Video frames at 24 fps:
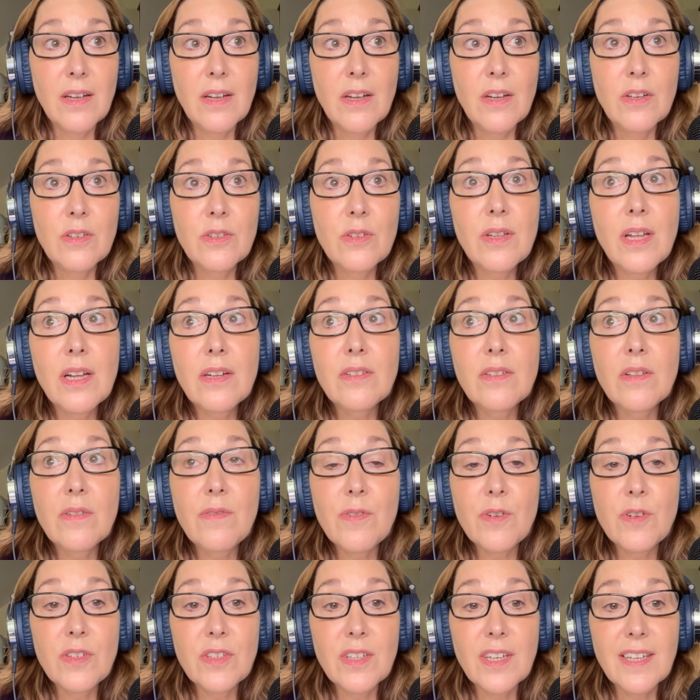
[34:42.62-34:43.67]
So that's the
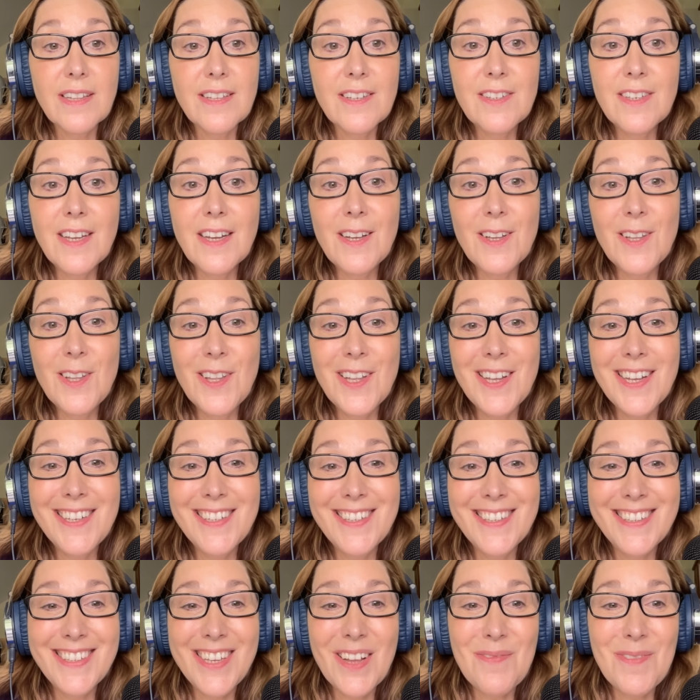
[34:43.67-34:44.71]
first thing. The second thing
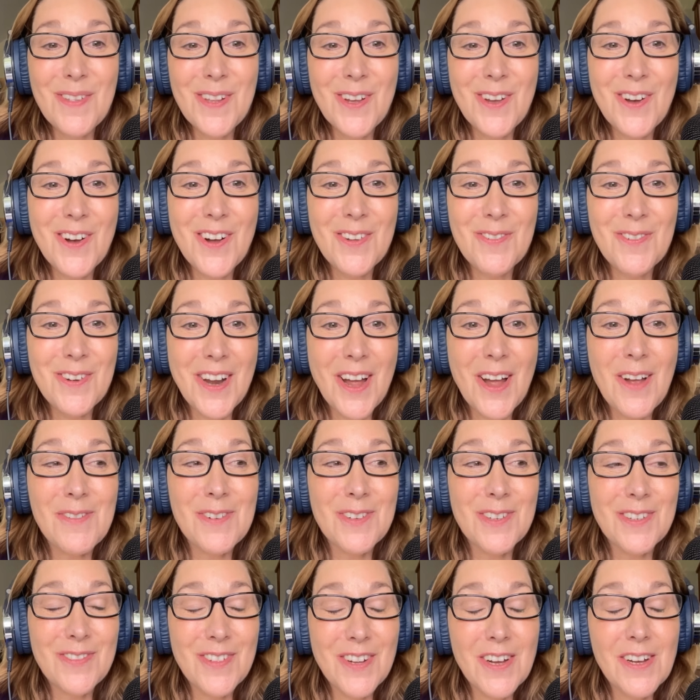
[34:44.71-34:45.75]
is something called, when I
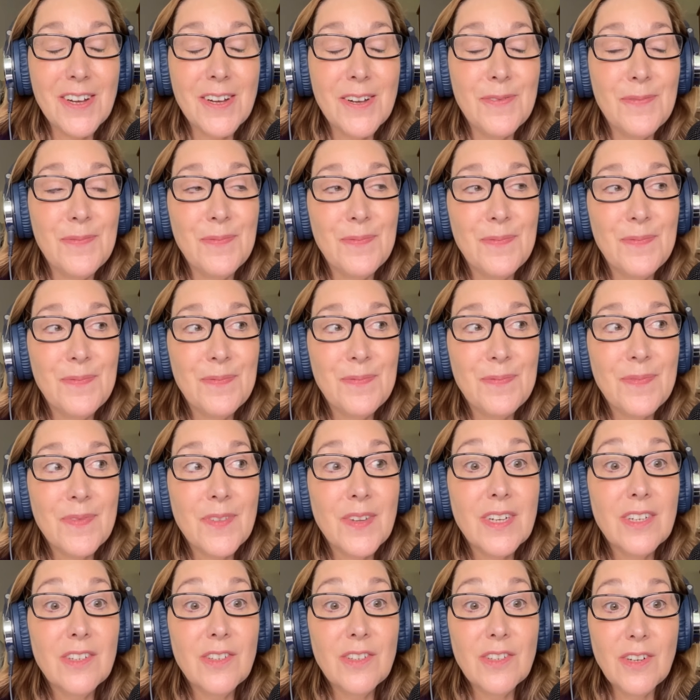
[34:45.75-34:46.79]
was a
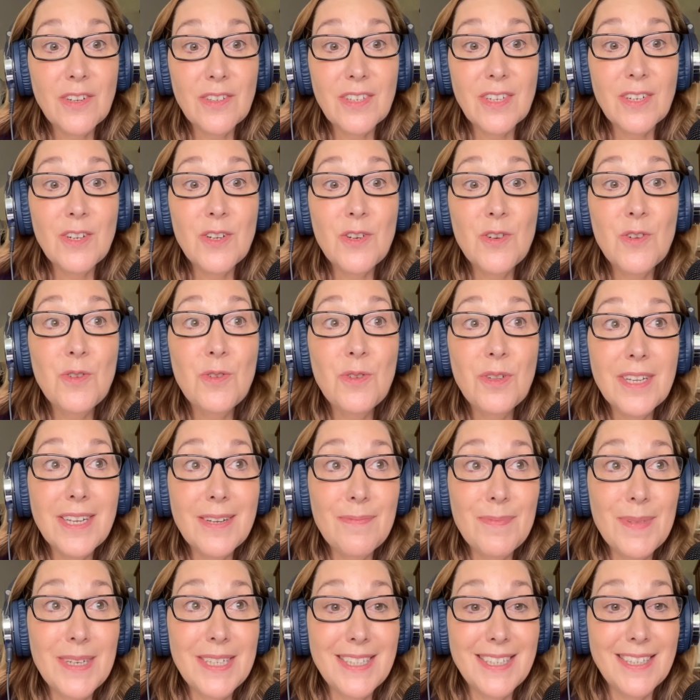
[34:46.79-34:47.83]
consultant, a newly
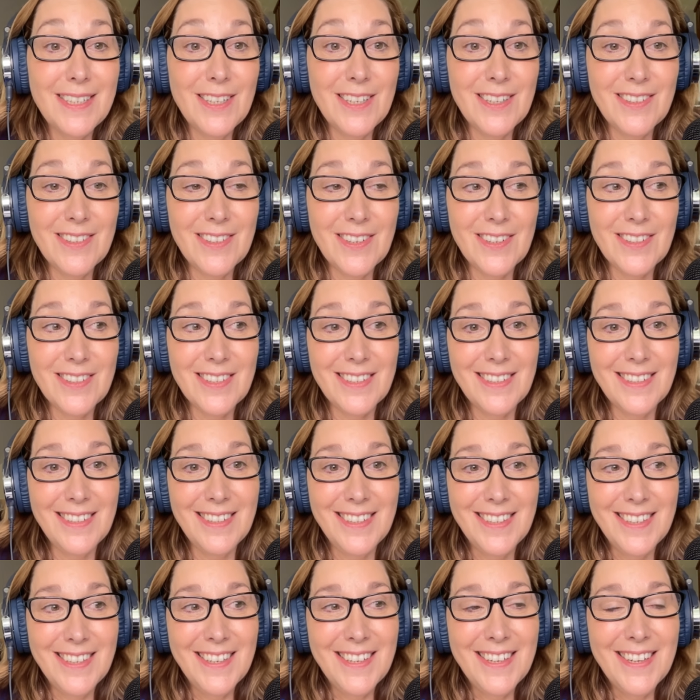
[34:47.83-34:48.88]
minted consultant,
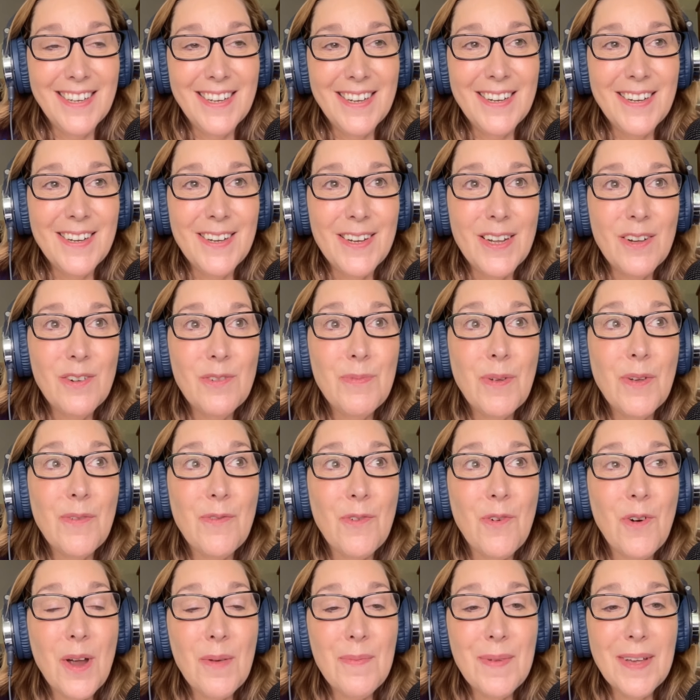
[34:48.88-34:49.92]

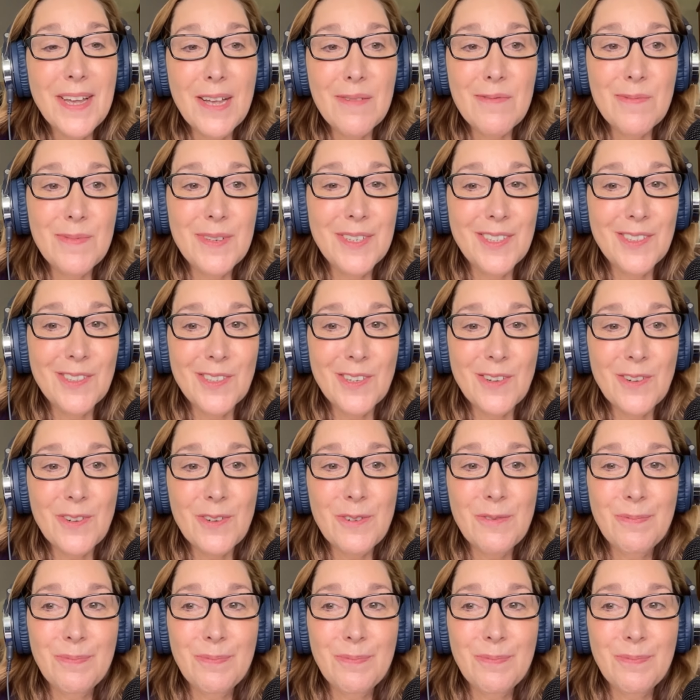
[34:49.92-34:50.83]
before I became a business owner,